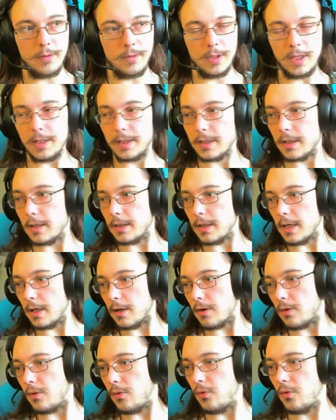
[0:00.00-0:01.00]
well that's gonna
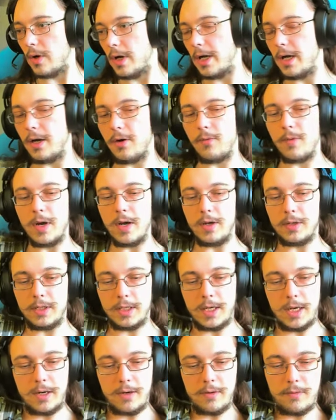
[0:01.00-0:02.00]
take quite a while to
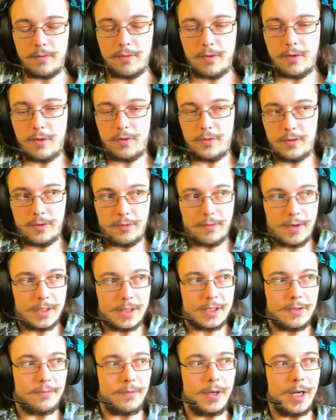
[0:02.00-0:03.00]
get all the
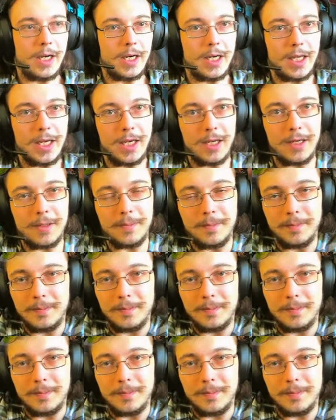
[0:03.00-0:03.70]
rest of what I need.